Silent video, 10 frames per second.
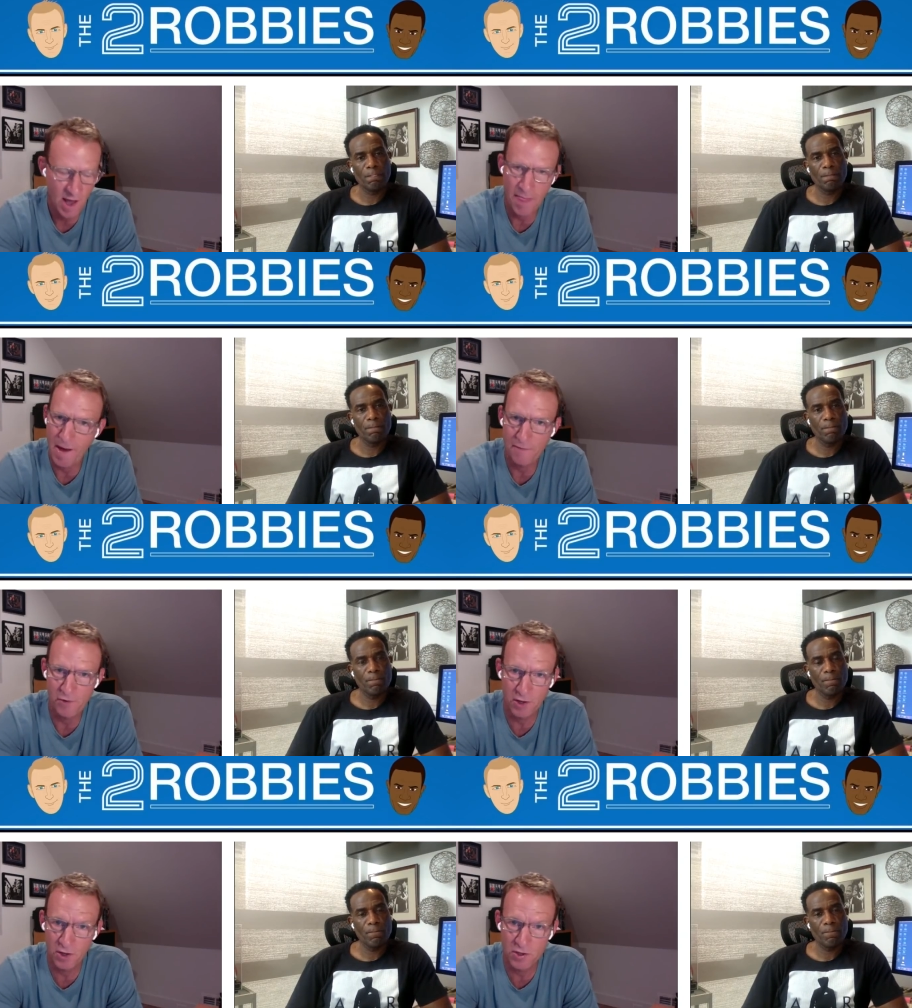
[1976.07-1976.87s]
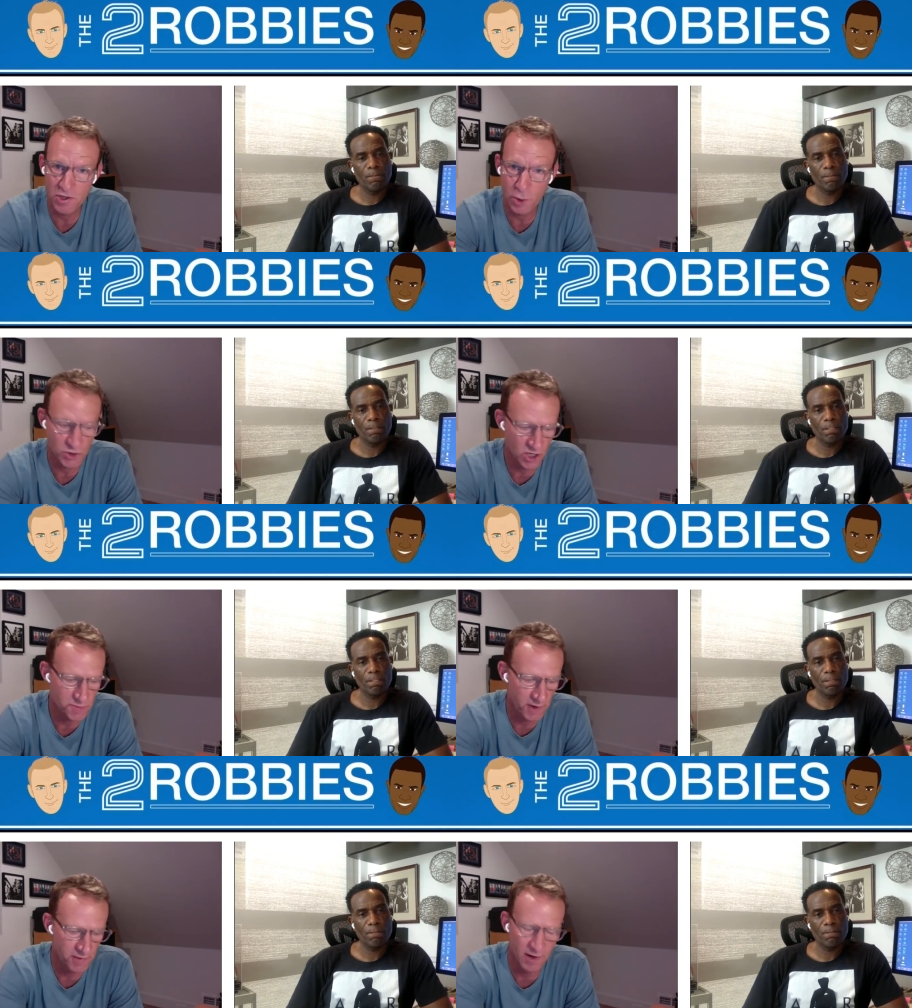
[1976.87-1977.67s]
Speaker 1: And that for Ole Gunnar
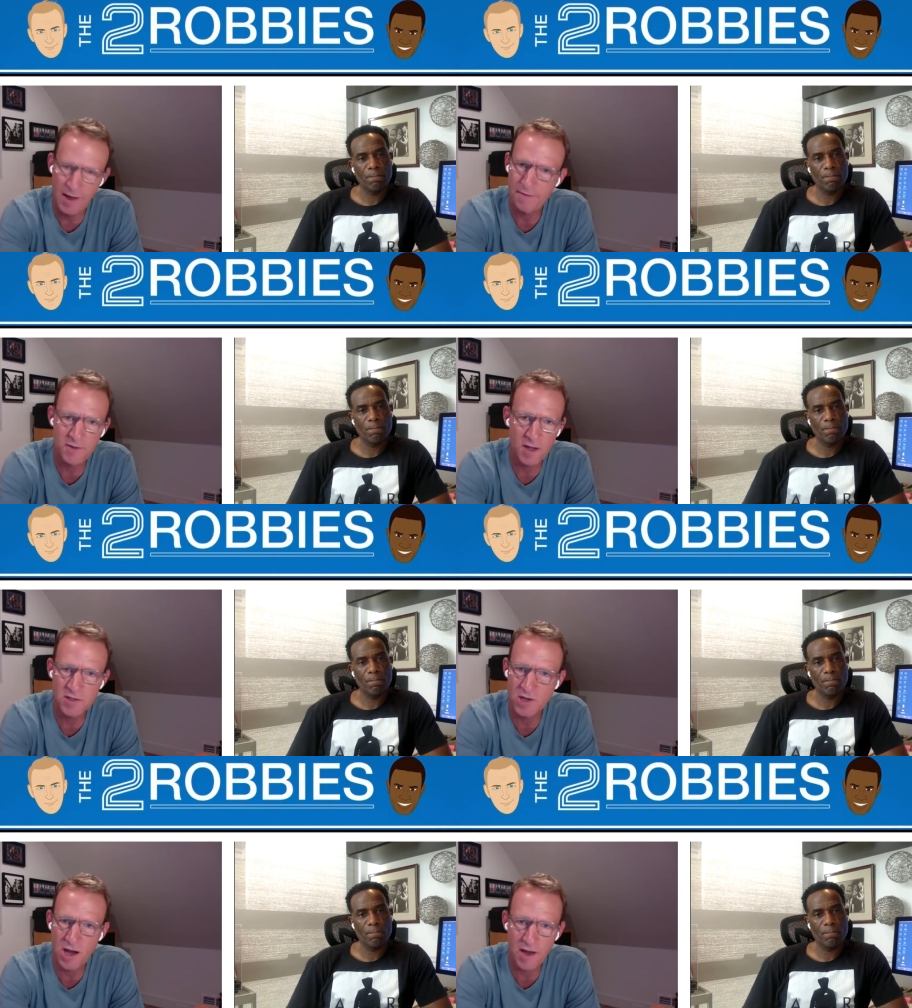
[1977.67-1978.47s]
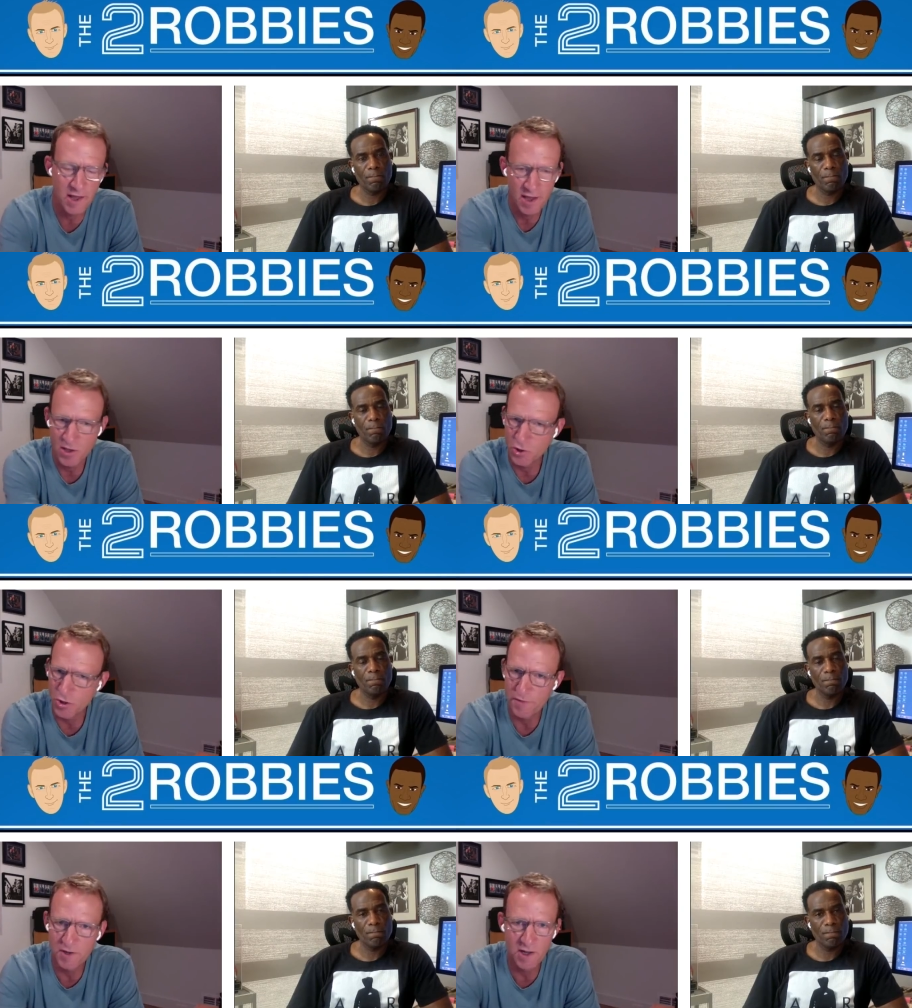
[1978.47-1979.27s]
Solskjaer's been on the left hand side. Mm. He's hmm.
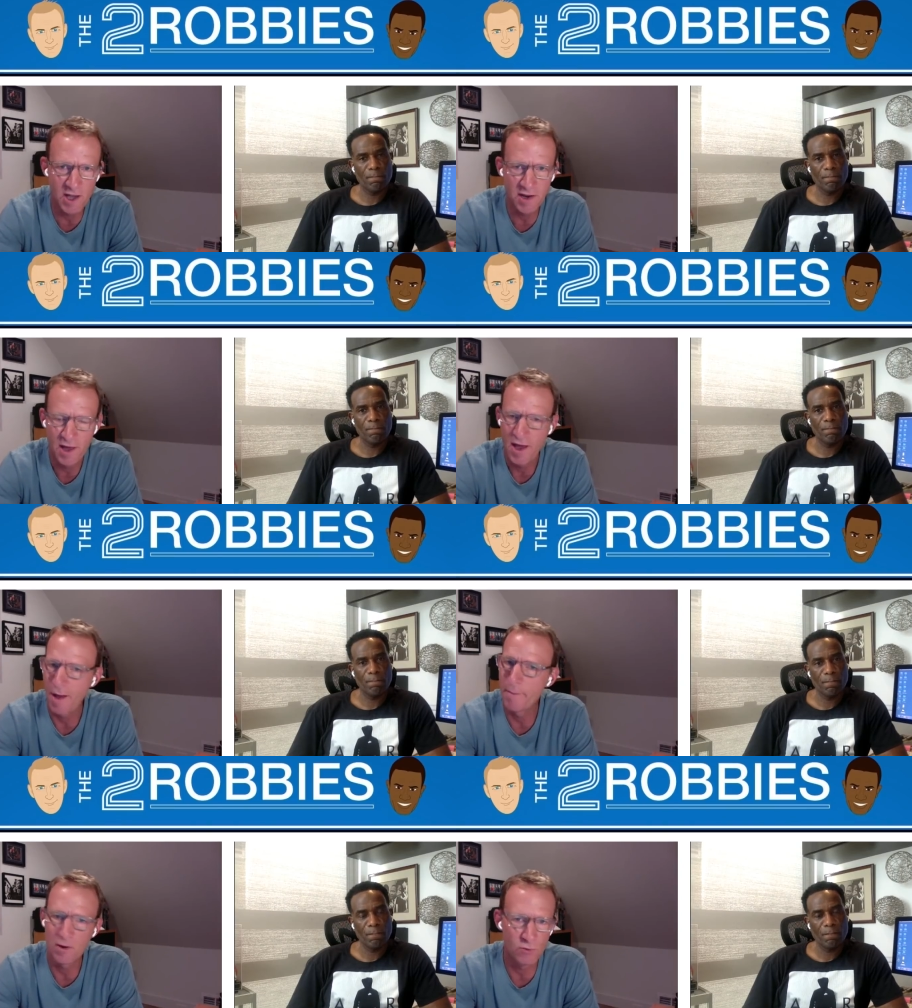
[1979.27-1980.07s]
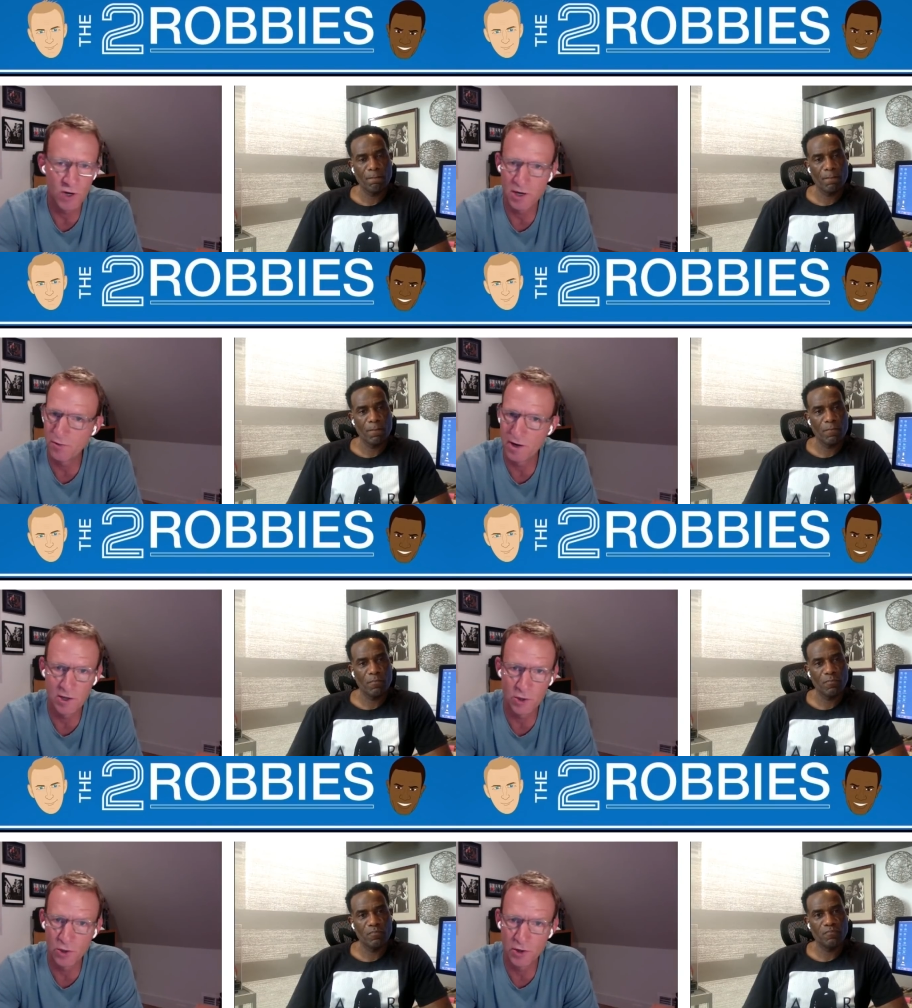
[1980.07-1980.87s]
drifted in and been really,
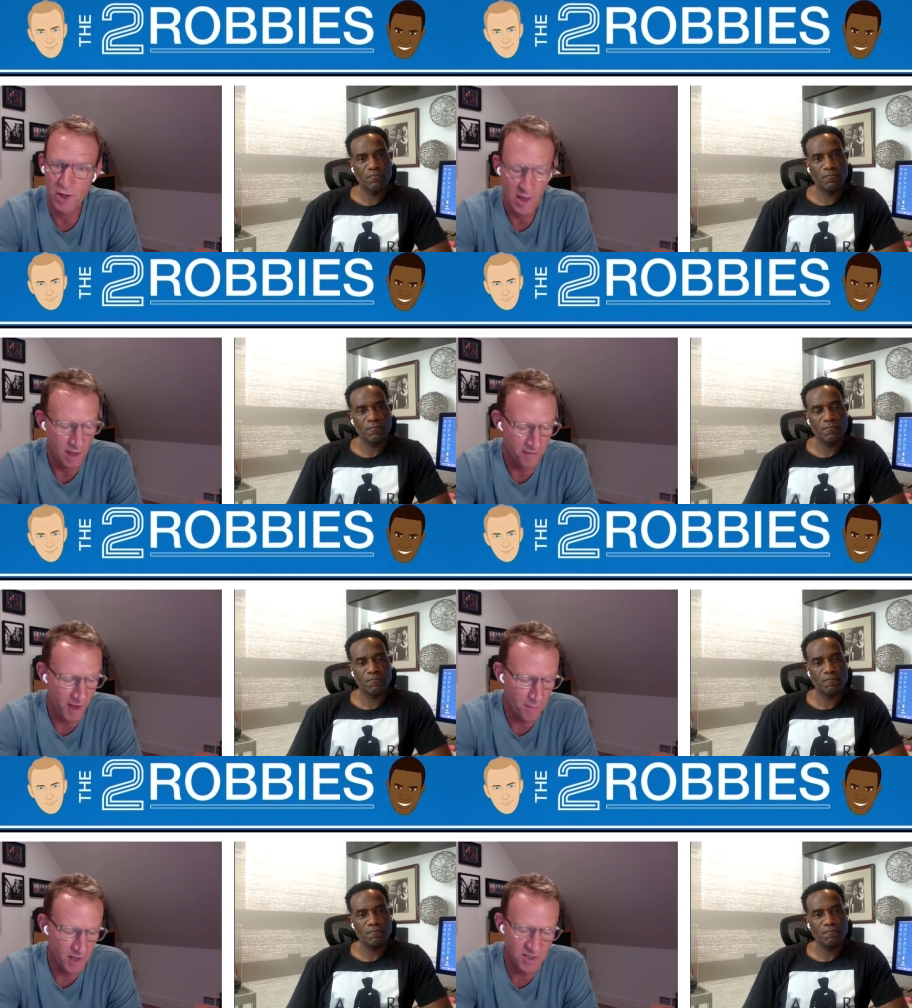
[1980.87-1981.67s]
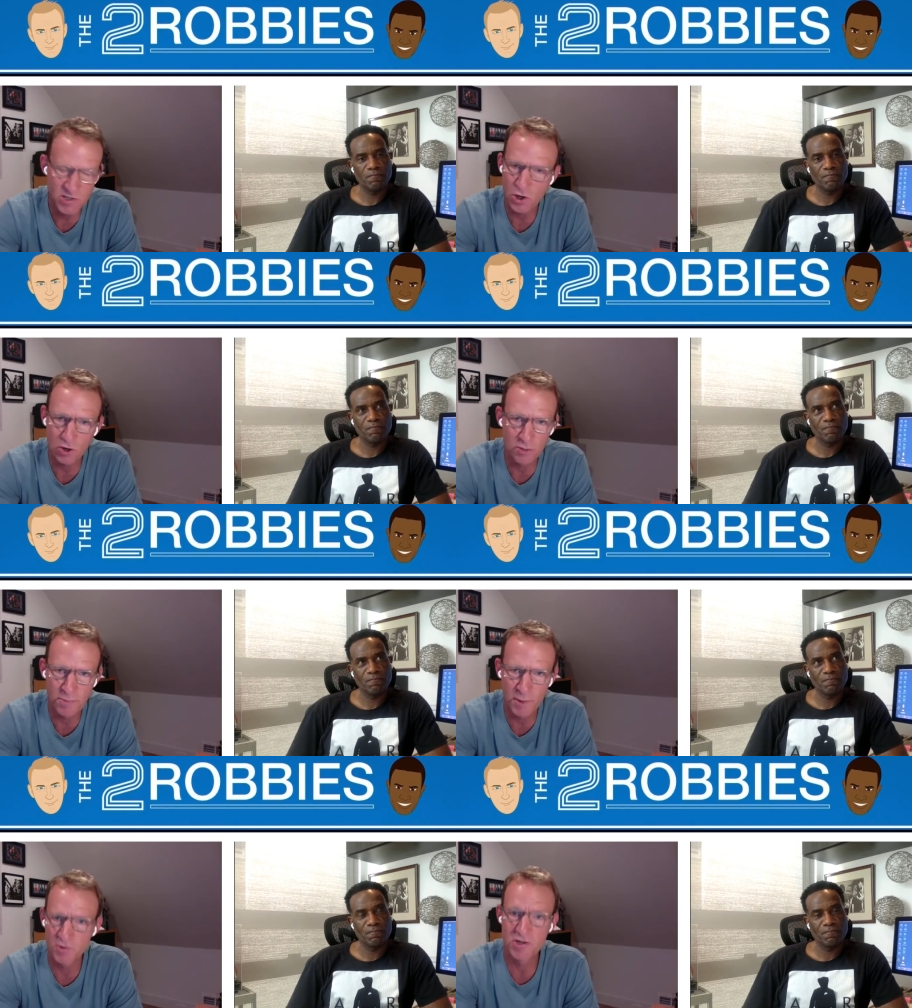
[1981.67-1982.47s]
really good. If that means he's got to
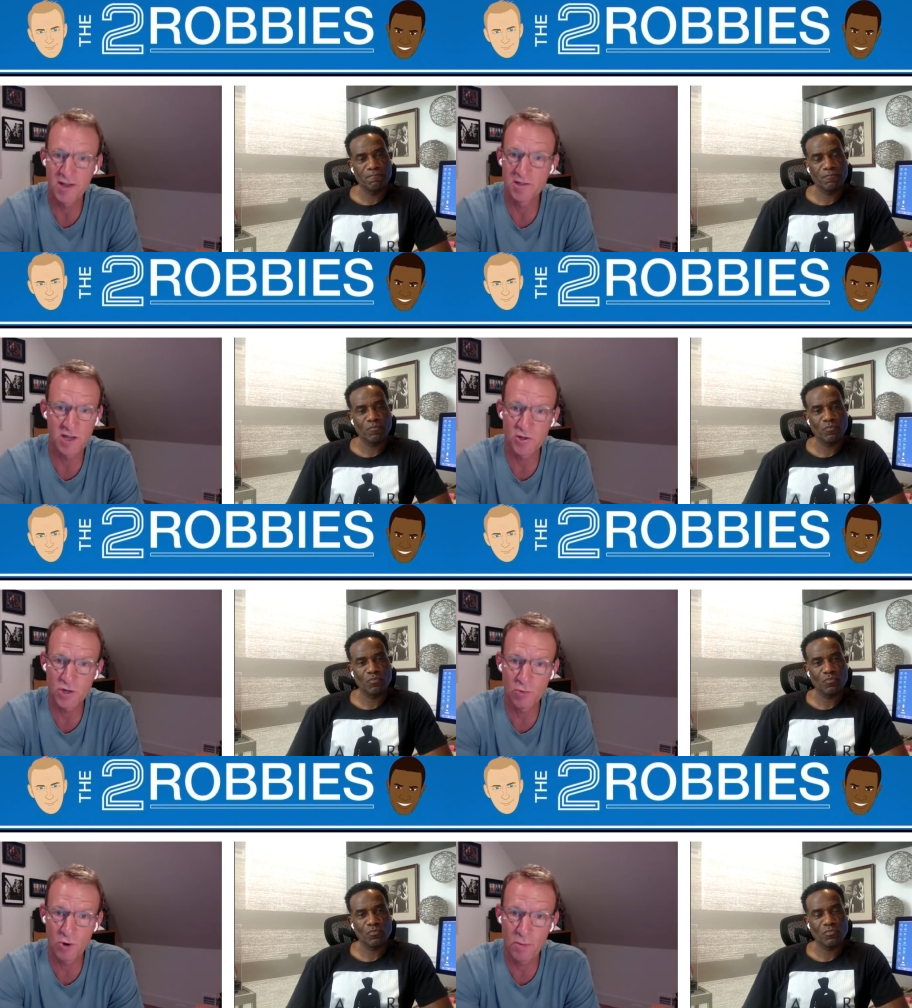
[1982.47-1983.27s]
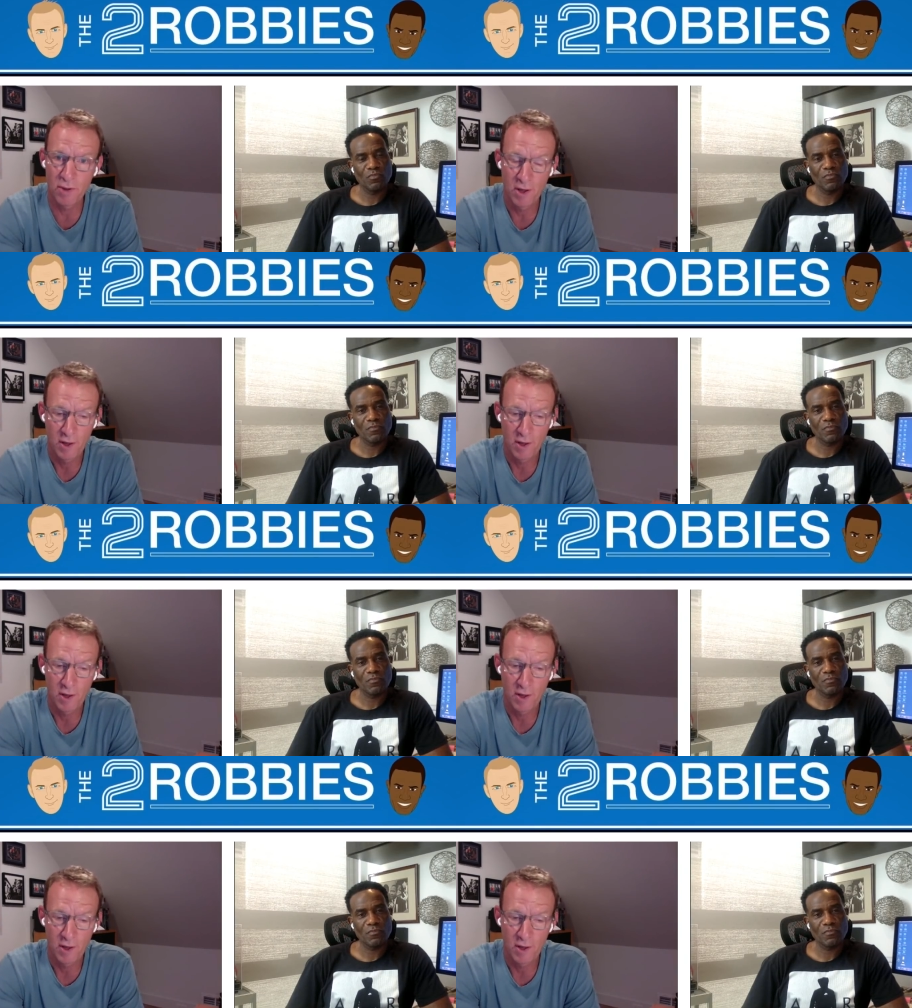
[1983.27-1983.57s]
compete with Jadon Sancho, Rob,